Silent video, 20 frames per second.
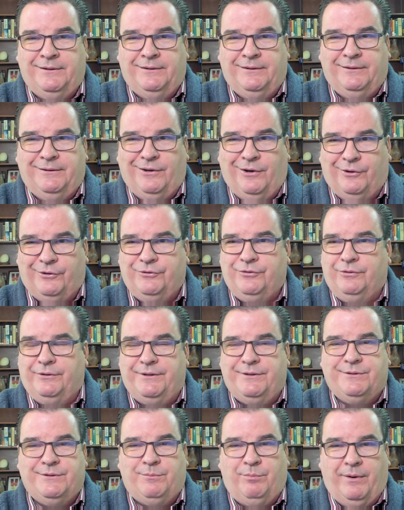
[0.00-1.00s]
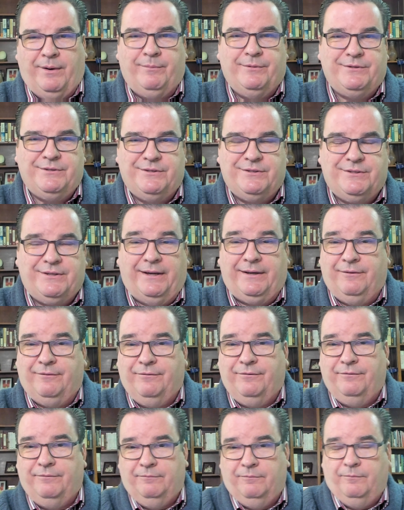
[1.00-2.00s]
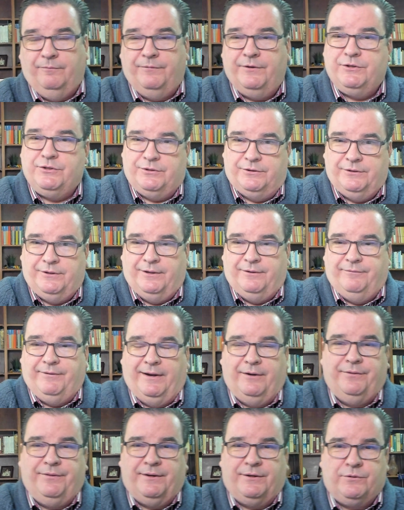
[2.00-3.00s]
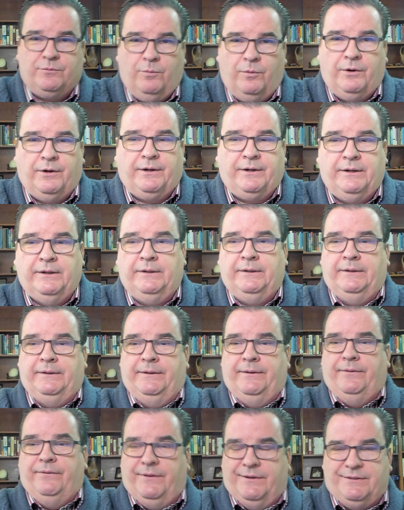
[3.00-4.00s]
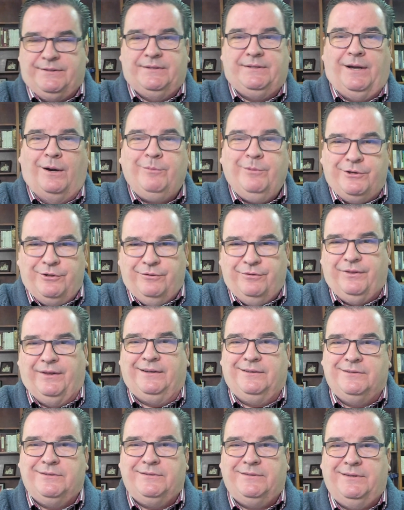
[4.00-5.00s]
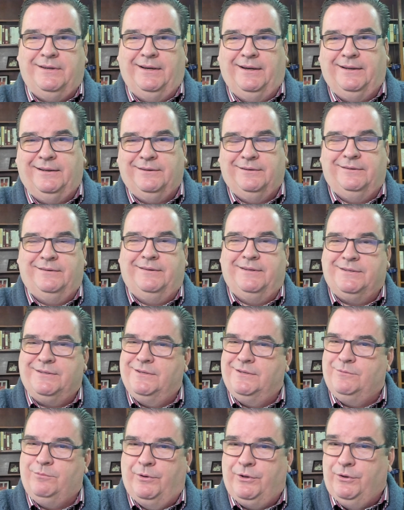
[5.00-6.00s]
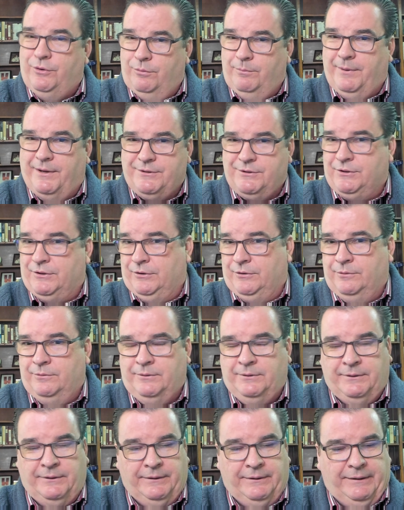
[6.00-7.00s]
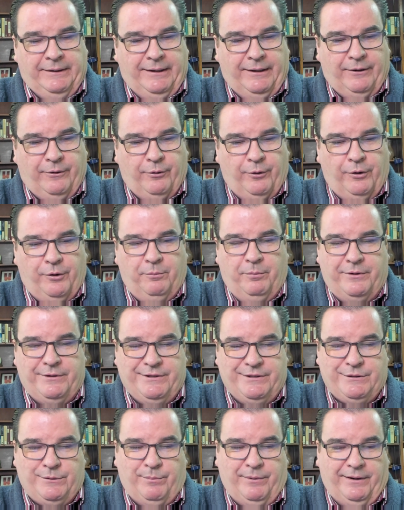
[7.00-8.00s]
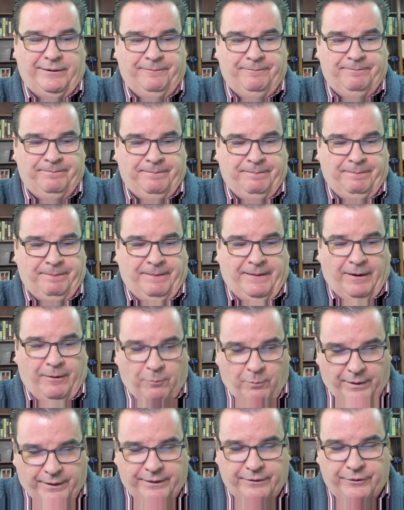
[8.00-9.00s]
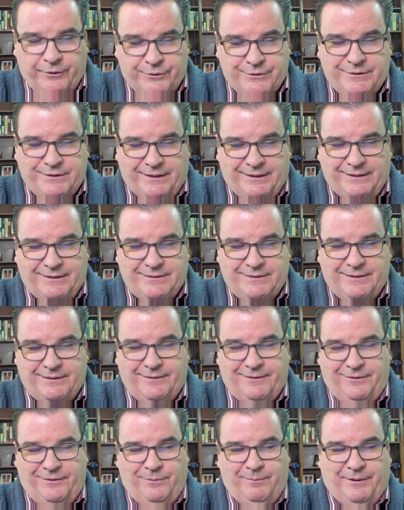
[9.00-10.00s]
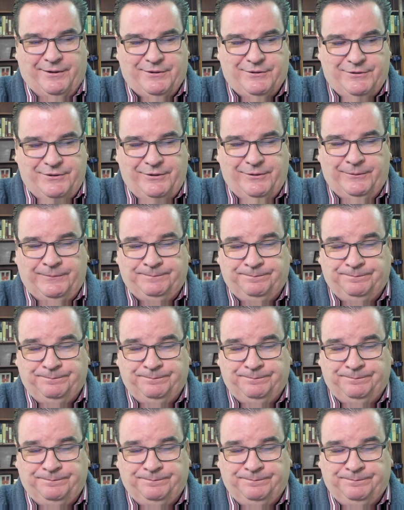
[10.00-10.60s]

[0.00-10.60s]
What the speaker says: culturally supremacist kind of vision of how things work, this is how we do things, and this is what you must do in order to participate. And one of those things that you must do